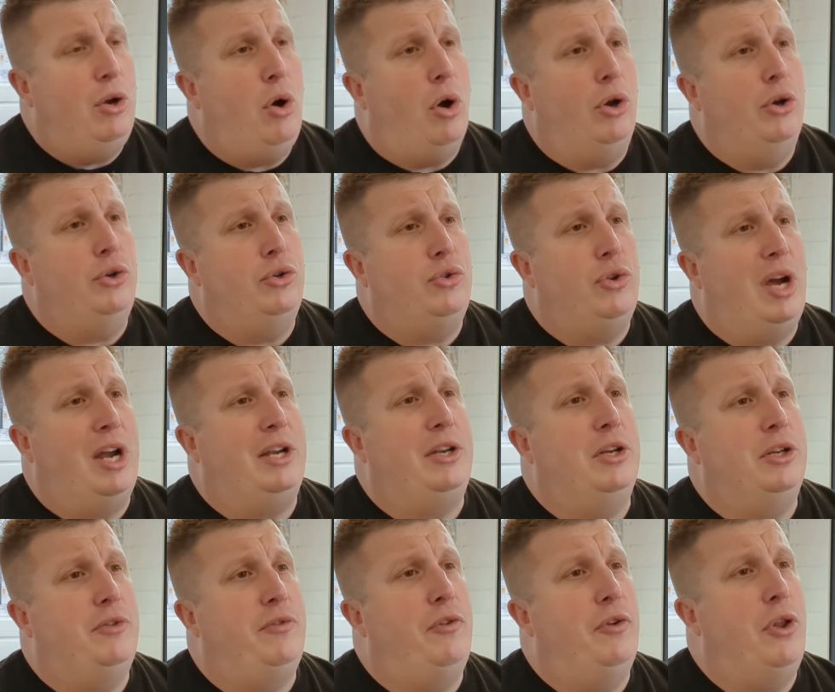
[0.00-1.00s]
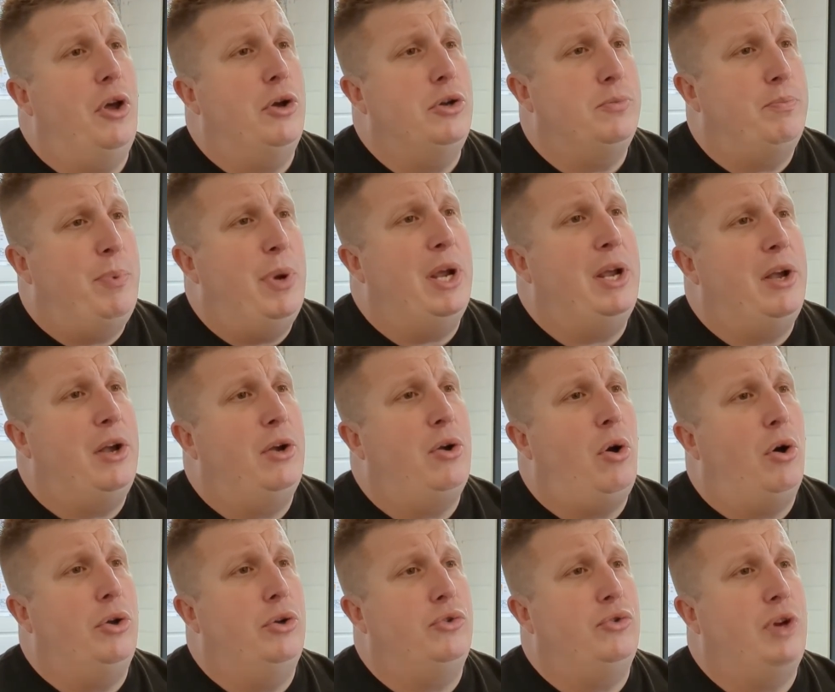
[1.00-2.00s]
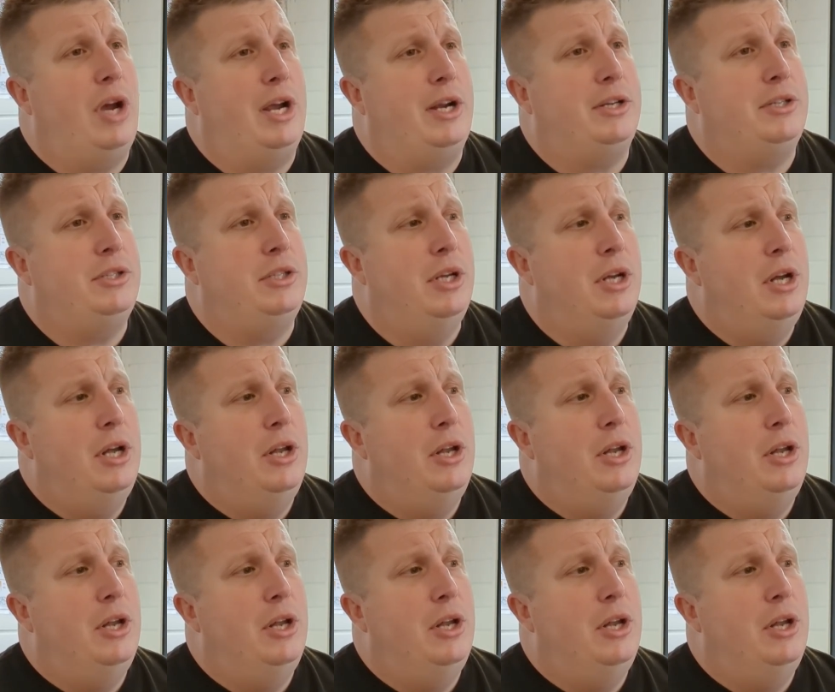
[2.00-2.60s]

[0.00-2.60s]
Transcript: contractors for those bigger contracts